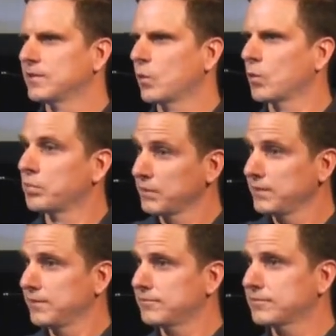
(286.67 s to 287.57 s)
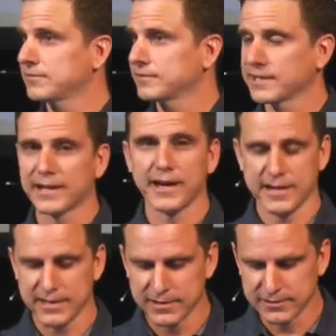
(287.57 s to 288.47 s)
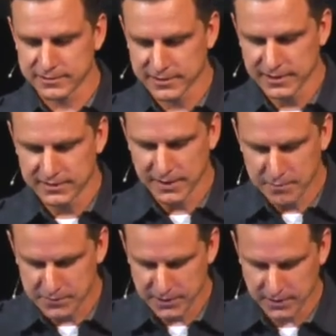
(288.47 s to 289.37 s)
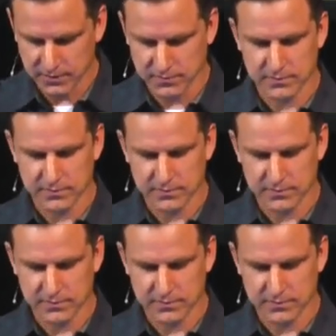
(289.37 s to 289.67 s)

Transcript: or believe that God is tempting you.